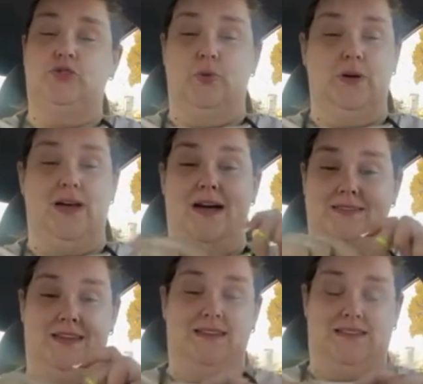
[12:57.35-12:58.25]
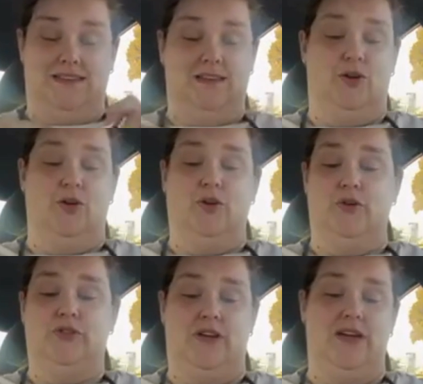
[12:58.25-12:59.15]
do it as I knit or
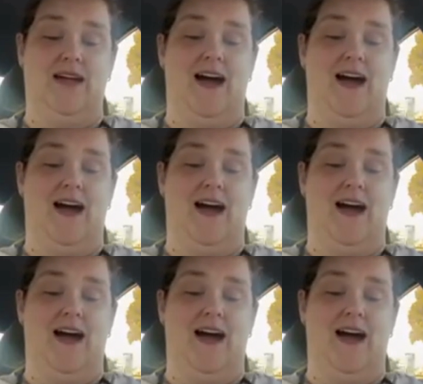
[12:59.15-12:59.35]
crochet.